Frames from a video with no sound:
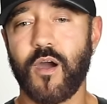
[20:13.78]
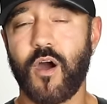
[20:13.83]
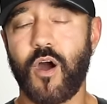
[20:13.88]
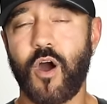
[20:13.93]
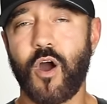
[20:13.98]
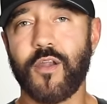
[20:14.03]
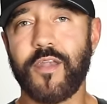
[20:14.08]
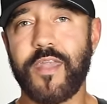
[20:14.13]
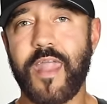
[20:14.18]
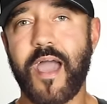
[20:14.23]

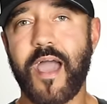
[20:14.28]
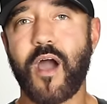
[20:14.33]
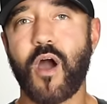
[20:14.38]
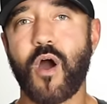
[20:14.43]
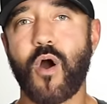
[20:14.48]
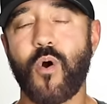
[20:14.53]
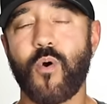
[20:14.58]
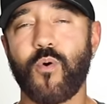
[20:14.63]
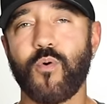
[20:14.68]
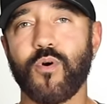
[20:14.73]
are
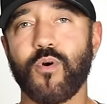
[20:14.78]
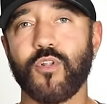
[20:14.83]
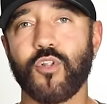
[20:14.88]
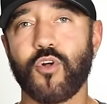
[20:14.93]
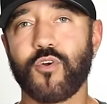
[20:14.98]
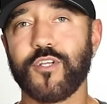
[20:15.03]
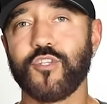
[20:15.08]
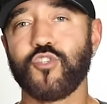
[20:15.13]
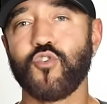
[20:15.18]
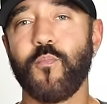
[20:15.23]
now
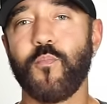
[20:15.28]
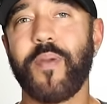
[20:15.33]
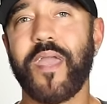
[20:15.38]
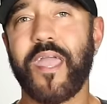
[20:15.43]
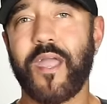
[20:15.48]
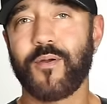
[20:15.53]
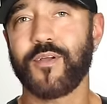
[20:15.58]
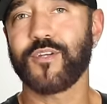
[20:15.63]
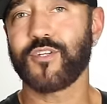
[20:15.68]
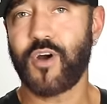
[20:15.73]
learning to
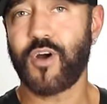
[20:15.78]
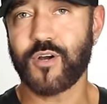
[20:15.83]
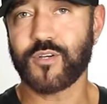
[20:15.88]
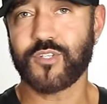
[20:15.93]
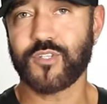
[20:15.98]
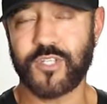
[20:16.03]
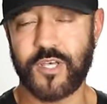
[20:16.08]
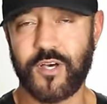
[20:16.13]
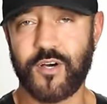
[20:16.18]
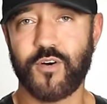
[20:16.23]
parent
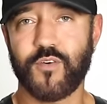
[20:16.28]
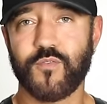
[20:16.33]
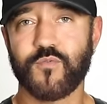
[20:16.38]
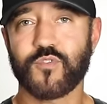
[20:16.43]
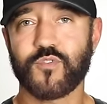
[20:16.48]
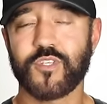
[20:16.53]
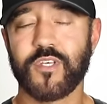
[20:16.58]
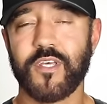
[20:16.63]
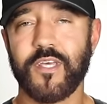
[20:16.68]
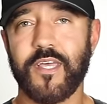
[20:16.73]

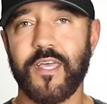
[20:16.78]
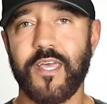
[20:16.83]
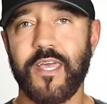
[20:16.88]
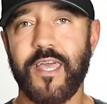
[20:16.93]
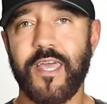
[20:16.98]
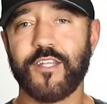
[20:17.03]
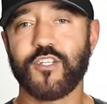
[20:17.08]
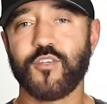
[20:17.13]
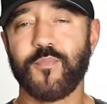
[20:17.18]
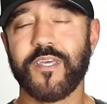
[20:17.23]
ourselves
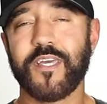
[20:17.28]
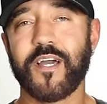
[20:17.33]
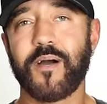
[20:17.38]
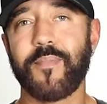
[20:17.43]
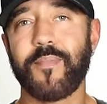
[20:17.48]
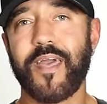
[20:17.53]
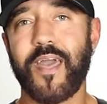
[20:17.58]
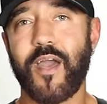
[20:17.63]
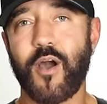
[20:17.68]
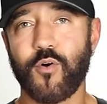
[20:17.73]
and to become
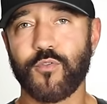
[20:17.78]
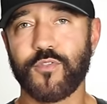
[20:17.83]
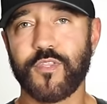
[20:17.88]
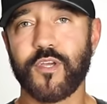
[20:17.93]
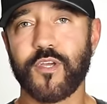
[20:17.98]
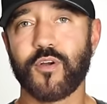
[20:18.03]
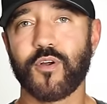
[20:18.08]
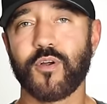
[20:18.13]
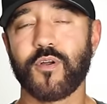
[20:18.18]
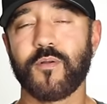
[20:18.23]

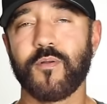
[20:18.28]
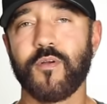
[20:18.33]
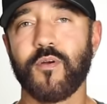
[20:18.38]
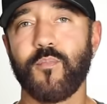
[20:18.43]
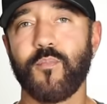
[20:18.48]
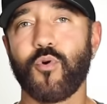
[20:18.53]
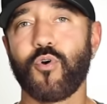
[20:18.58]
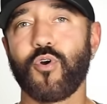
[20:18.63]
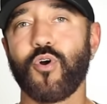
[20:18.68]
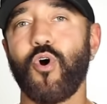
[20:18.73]
healthier,
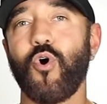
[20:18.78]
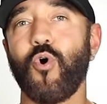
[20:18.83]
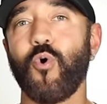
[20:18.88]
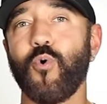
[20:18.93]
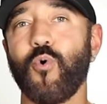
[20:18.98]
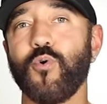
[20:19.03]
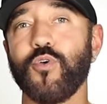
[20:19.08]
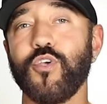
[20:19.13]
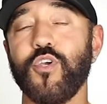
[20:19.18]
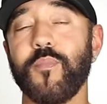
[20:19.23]
more
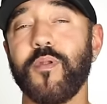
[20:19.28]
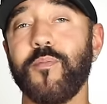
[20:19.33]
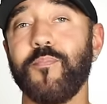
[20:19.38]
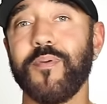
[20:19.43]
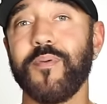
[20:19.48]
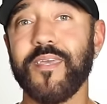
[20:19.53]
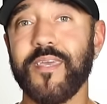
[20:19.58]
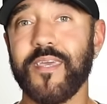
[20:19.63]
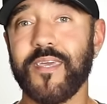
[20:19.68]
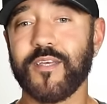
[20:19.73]
whole human
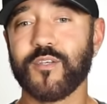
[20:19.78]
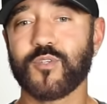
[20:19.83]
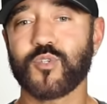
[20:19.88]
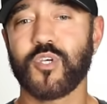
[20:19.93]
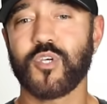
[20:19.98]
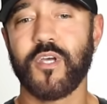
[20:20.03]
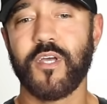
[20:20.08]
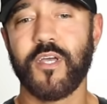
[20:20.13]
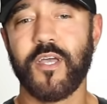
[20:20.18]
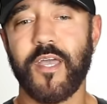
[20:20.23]
beings
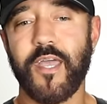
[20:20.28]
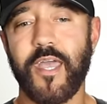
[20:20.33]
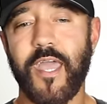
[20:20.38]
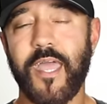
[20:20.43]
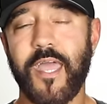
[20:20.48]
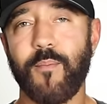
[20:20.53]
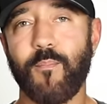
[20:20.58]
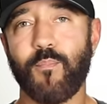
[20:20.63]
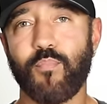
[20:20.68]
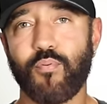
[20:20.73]

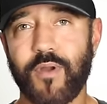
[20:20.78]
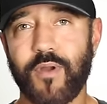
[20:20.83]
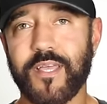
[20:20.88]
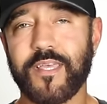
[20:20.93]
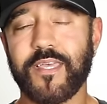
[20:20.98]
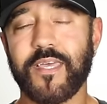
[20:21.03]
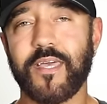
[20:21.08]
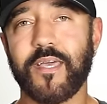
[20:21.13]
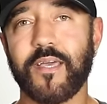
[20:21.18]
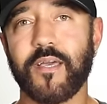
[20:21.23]
and
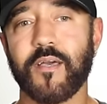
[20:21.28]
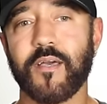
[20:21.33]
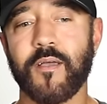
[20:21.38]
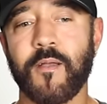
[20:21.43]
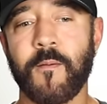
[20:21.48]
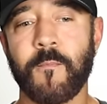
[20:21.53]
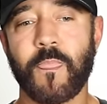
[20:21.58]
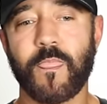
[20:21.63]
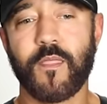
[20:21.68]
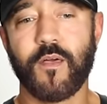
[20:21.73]
breaking
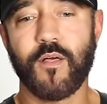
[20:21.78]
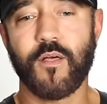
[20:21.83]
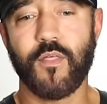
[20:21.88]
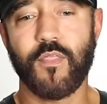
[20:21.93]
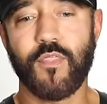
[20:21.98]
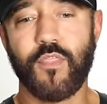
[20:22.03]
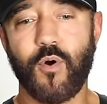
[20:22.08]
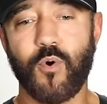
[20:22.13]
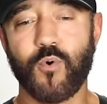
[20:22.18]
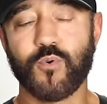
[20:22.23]

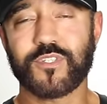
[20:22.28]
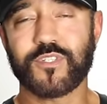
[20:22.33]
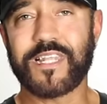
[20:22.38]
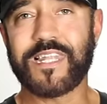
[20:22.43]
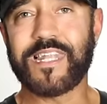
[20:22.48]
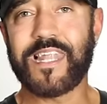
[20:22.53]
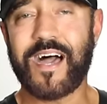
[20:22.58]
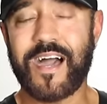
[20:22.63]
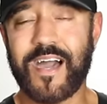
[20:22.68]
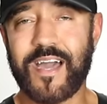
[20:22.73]
those
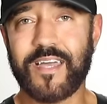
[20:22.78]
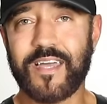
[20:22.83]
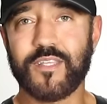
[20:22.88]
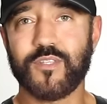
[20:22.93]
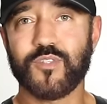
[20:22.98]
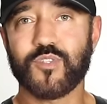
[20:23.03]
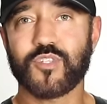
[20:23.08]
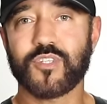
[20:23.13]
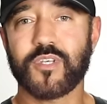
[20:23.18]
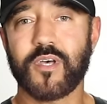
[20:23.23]

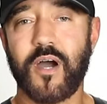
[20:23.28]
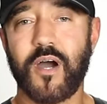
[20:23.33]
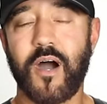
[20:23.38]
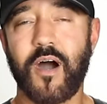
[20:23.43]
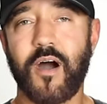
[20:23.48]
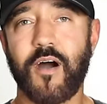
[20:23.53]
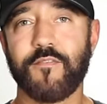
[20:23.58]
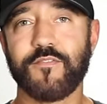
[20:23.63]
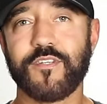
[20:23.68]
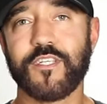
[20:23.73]
lines
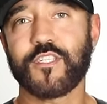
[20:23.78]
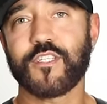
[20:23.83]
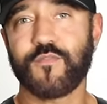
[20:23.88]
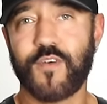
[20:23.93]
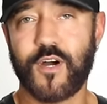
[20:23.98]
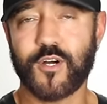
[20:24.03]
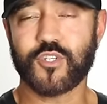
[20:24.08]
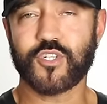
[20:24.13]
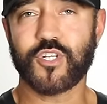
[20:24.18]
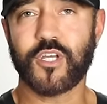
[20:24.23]
of
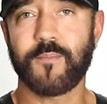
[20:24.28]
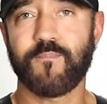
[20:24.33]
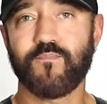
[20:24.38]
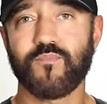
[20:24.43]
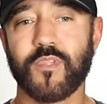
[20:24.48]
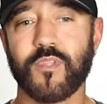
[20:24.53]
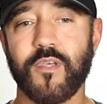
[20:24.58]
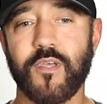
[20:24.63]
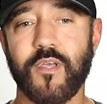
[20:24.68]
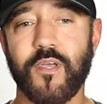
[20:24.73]
dysfunction,
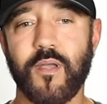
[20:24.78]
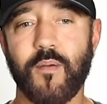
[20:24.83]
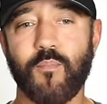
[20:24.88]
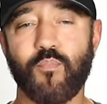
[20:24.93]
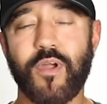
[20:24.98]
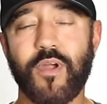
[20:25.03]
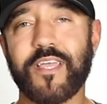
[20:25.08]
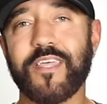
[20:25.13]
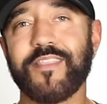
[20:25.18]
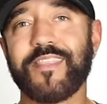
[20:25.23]

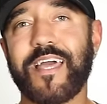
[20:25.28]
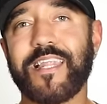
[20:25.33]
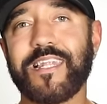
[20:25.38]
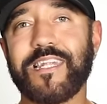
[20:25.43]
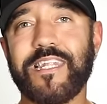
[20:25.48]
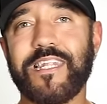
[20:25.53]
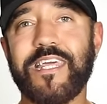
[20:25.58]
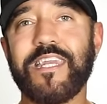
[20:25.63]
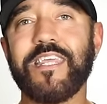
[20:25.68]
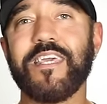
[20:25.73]
breaking that
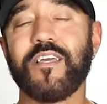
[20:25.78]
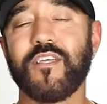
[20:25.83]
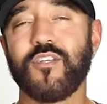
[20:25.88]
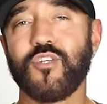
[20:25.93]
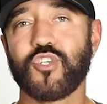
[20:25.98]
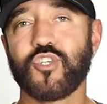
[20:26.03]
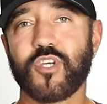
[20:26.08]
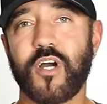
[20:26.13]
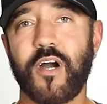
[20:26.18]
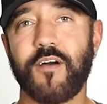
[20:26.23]

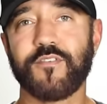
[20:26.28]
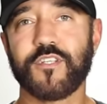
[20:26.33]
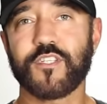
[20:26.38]
lineage of